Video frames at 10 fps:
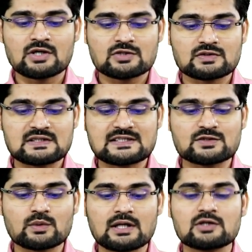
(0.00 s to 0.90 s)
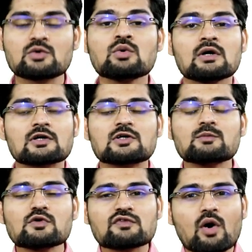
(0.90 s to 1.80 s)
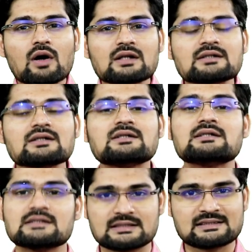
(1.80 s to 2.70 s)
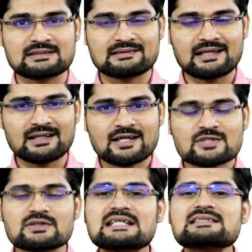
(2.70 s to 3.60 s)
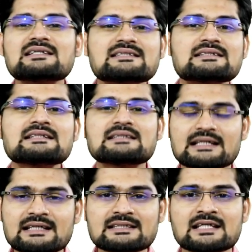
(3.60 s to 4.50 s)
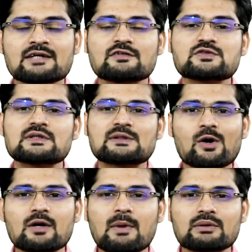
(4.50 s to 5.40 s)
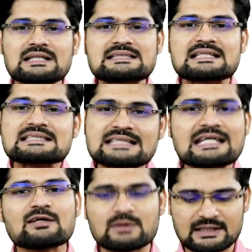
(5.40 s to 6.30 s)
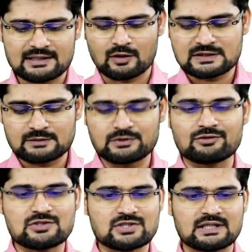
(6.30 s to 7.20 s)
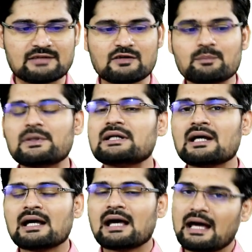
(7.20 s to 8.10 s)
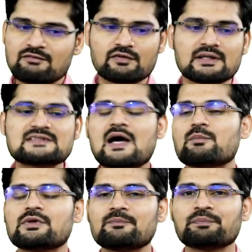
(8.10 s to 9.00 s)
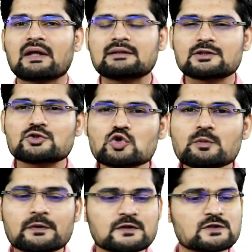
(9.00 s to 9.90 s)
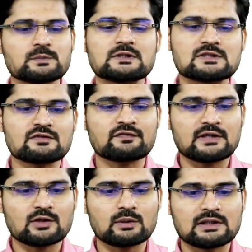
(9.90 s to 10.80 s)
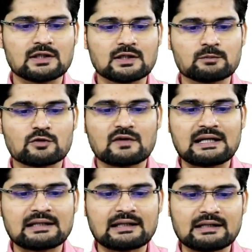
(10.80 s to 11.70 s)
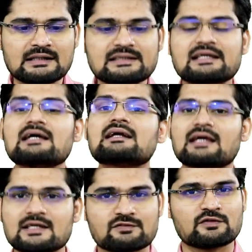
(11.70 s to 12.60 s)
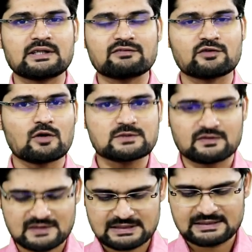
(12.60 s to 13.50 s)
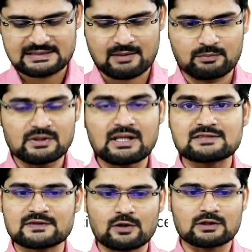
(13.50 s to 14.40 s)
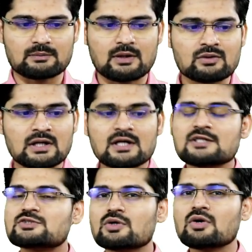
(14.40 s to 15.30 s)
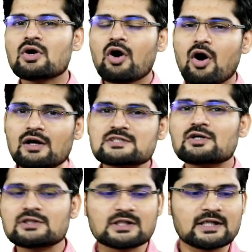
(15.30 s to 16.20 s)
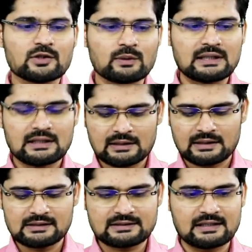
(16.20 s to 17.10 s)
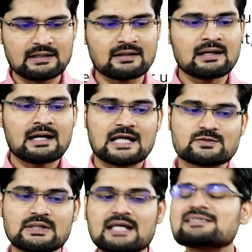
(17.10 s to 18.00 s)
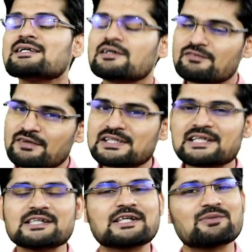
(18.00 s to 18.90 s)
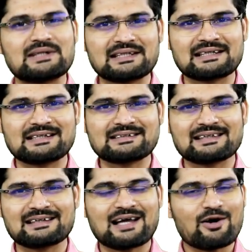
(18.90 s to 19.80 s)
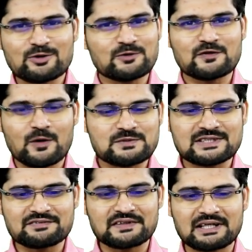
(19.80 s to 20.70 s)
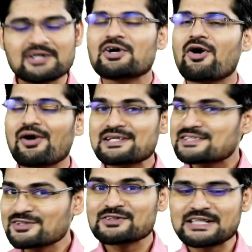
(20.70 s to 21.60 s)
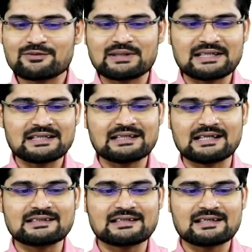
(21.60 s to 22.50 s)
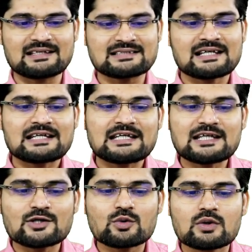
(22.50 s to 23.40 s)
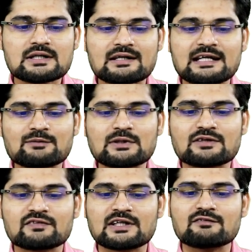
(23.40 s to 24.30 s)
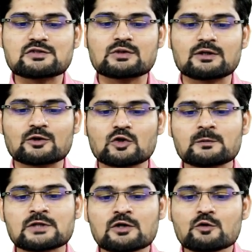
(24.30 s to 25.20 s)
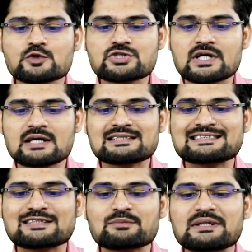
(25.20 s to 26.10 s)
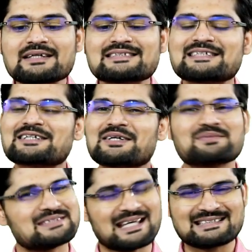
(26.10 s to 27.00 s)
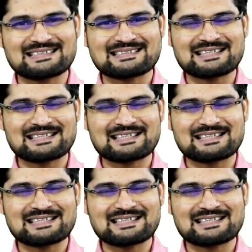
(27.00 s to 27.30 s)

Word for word: So this is where you remove all the hurdles, right? So these are certain things which we talk about in sustainability concept in regional development. And for example, the two principles of equity in providing healthcare carefully, if you observe as an example, as we talked about. So horizontal equity in healthcare as well as vertical equity in healthcare. How do we observe it? Horizontal equity in healthcare is equal treatment of individual or groups who share similar circumstances.